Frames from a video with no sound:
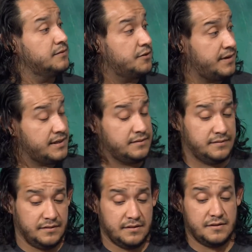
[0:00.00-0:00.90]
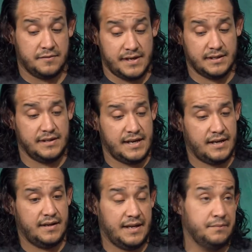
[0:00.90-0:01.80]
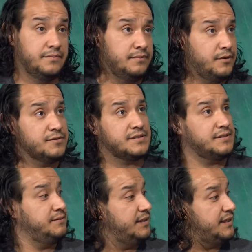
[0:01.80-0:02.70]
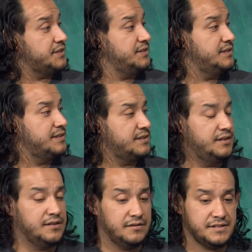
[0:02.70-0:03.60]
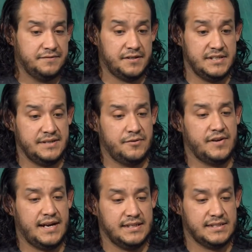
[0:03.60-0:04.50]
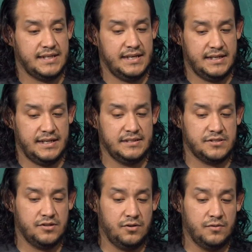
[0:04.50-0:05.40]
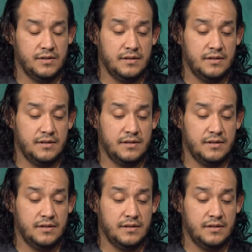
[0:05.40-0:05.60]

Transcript: Correct, correct, yeah. And most elections, you know, it's a very Democratic state. And so,